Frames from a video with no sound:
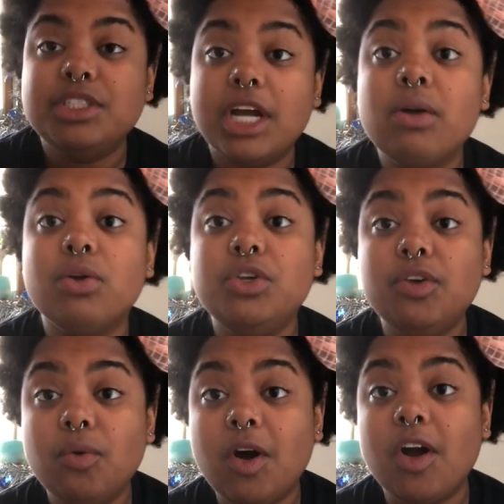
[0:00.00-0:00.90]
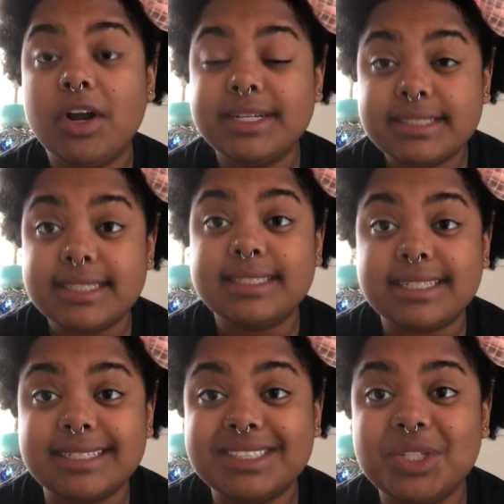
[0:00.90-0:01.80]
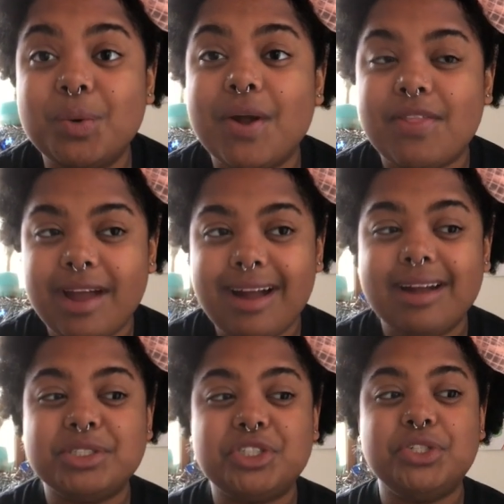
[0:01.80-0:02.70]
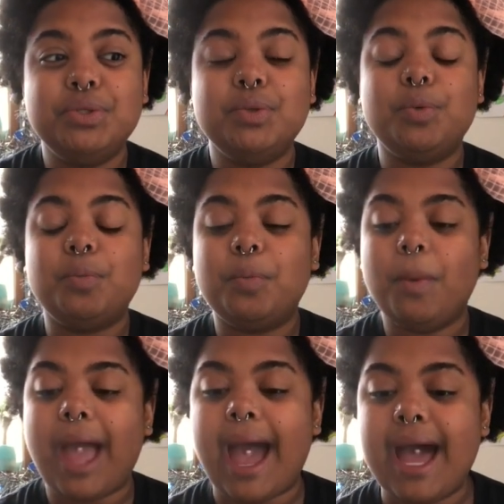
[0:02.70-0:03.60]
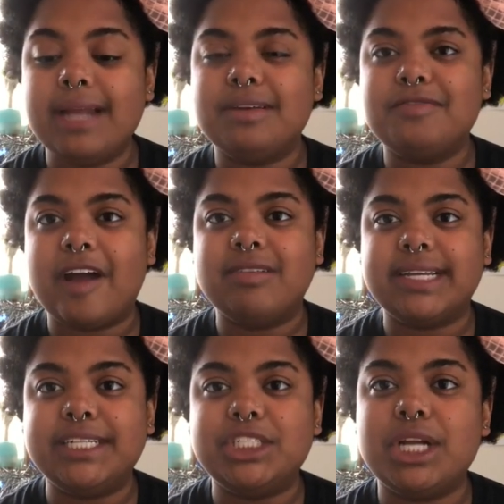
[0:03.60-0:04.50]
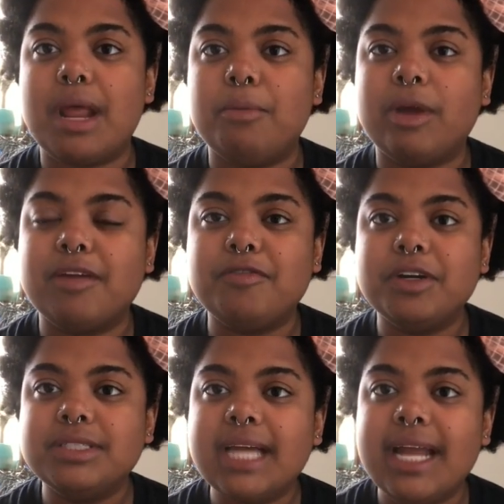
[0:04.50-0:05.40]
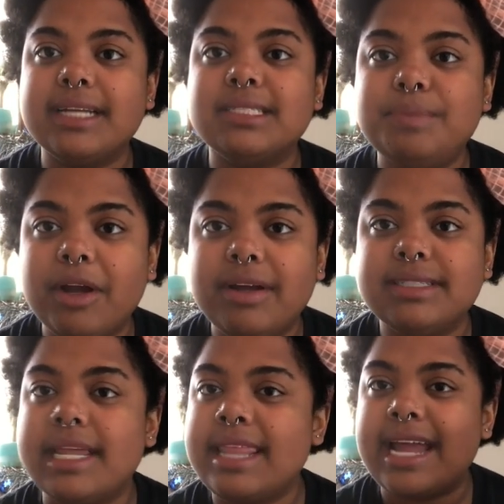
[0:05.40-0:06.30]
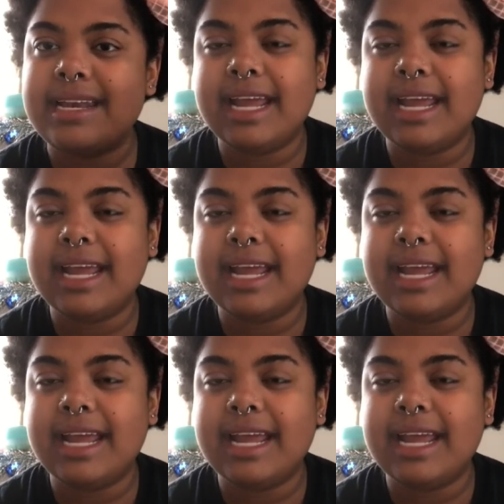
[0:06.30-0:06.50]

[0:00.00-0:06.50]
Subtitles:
In general, you are an assistant. You are there to add foundation and bring firsthand experience in that